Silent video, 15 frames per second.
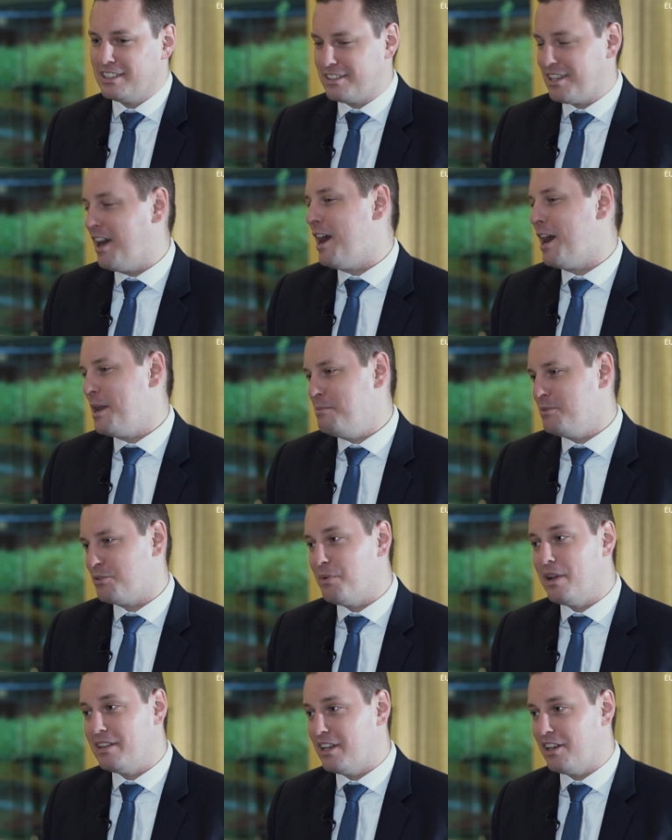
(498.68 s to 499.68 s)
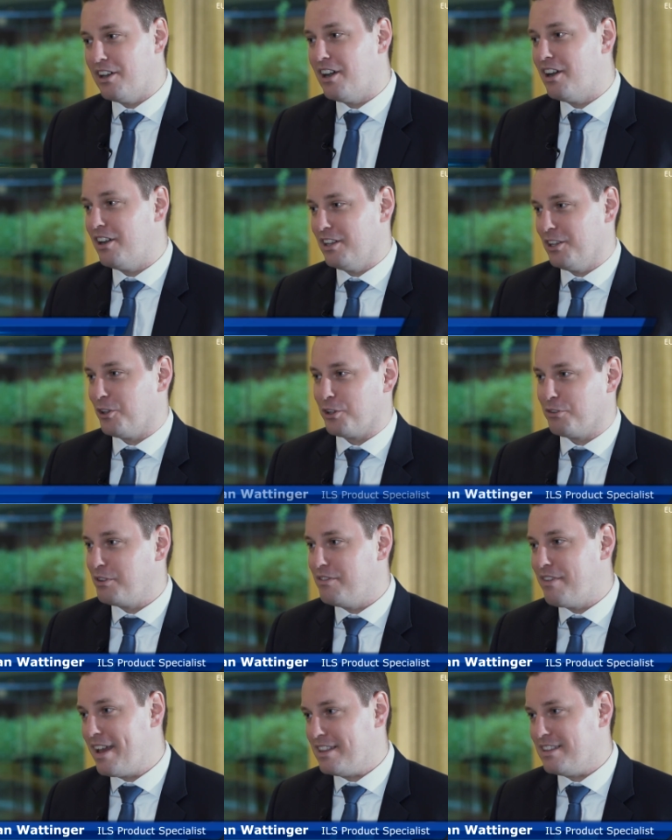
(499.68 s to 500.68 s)
times when there are a lot of
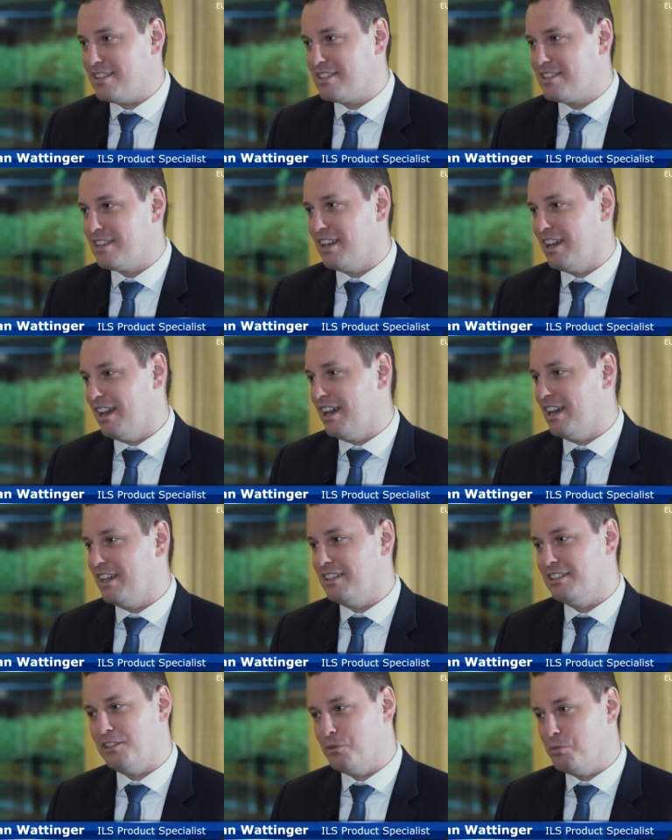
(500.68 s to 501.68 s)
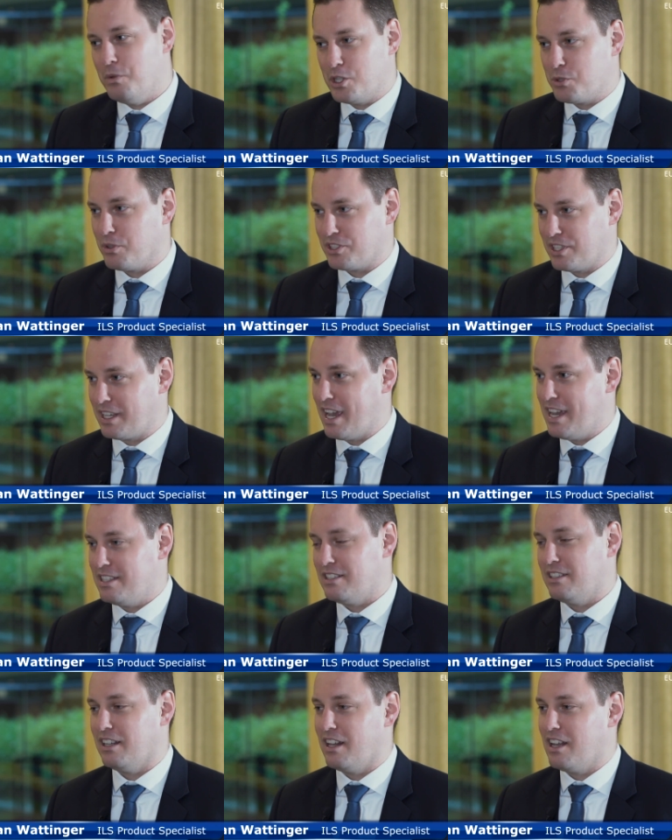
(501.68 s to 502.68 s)
events, and which was the
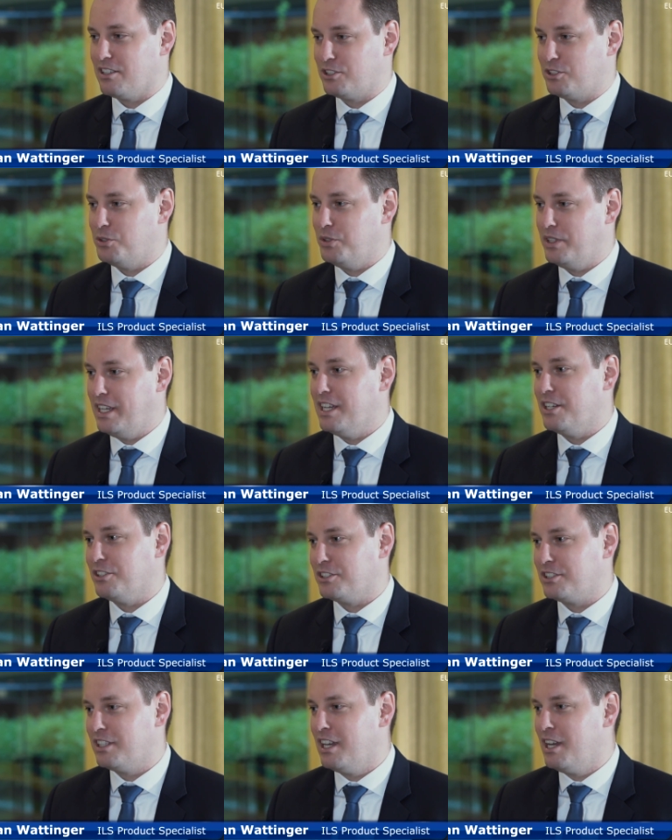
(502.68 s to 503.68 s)
case in the last two years.